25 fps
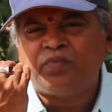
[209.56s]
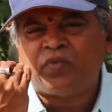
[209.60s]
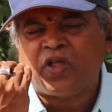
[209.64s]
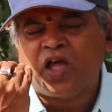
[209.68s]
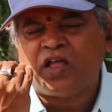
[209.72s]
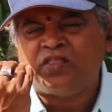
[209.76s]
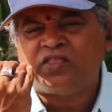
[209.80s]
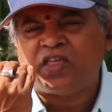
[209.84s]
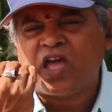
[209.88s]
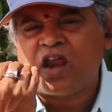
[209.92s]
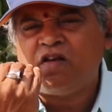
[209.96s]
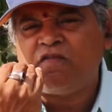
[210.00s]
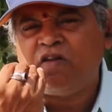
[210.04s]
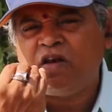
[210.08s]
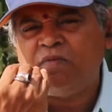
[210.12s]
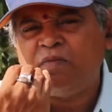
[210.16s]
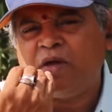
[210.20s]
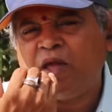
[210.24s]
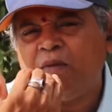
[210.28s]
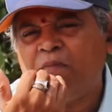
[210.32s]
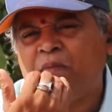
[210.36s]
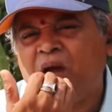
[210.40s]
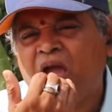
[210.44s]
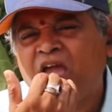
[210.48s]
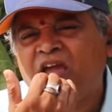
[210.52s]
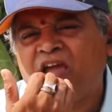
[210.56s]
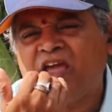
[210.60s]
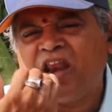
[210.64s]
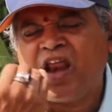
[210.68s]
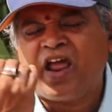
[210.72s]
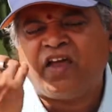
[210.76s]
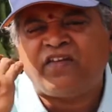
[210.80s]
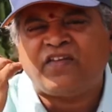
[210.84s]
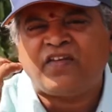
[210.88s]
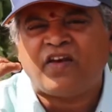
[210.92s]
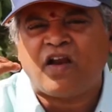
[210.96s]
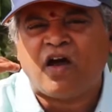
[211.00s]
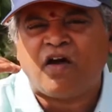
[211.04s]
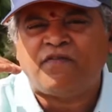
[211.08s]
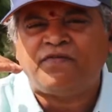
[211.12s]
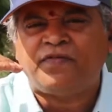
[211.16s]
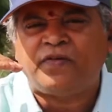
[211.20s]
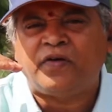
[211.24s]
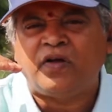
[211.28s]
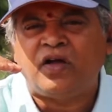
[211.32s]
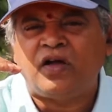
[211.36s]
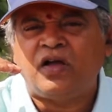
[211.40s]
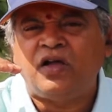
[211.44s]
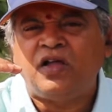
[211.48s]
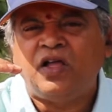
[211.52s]
there will be migration
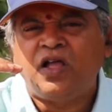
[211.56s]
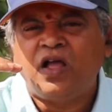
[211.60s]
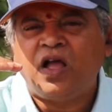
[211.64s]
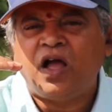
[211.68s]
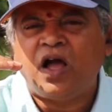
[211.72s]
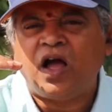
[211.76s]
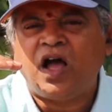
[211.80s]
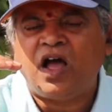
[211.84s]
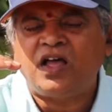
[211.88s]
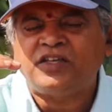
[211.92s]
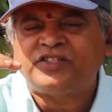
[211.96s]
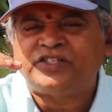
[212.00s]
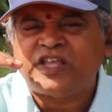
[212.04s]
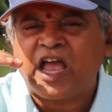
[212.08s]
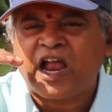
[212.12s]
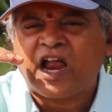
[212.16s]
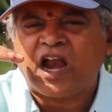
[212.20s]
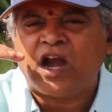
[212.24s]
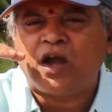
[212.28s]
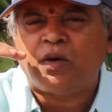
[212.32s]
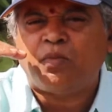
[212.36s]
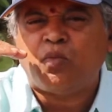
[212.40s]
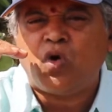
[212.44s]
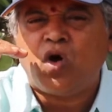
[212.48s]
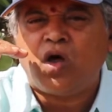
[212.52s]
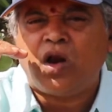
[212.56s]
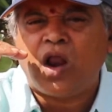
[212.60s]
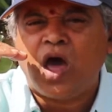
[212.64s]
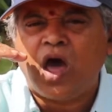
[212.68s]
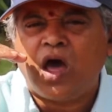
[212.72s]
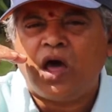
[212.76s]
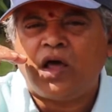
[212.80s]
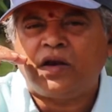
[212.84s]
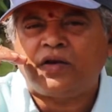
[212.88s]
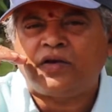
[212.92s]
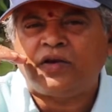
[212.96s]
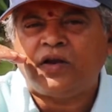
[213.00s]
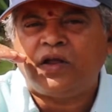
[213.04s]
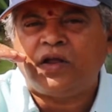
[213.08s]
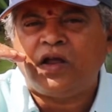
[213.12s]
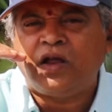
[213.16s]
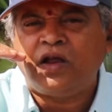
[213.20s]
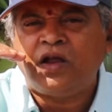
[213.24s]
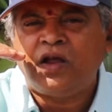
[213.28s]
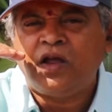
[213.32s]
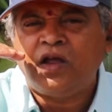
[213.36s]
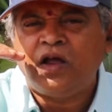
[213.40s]
of second molar